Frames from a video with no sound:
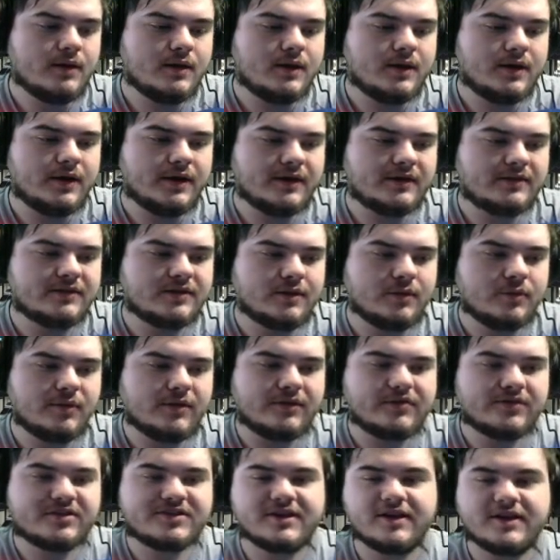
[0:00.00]
Next up, we
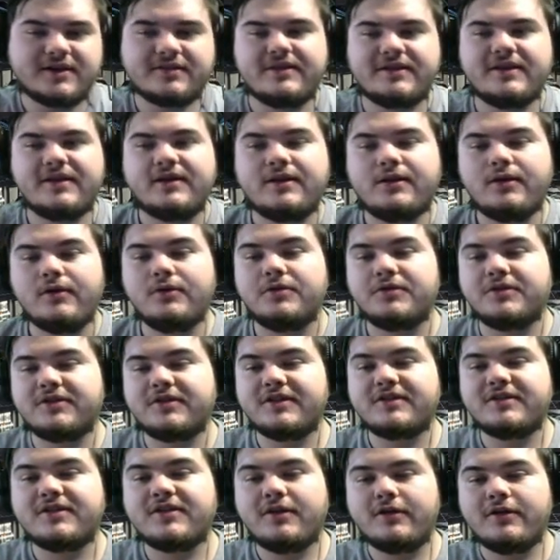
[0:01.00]
have Shakti clones.
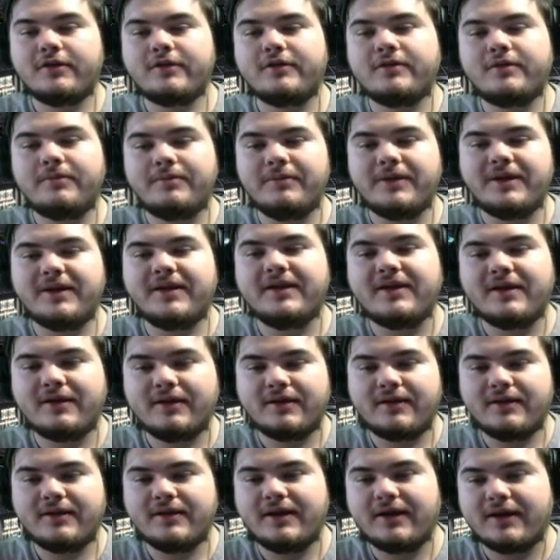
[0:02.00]
This couldn't be uh,
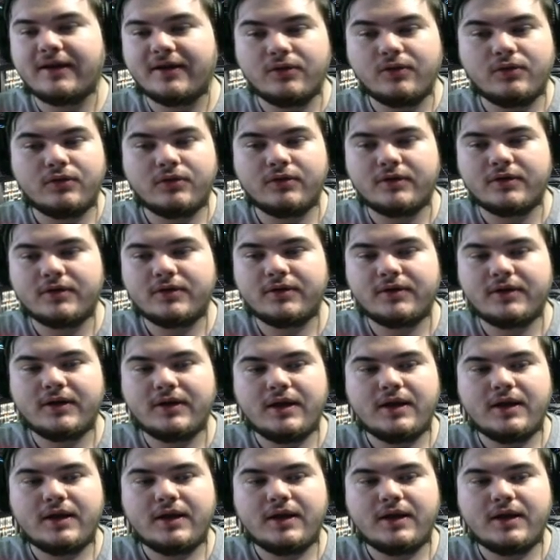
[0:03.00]
ignored.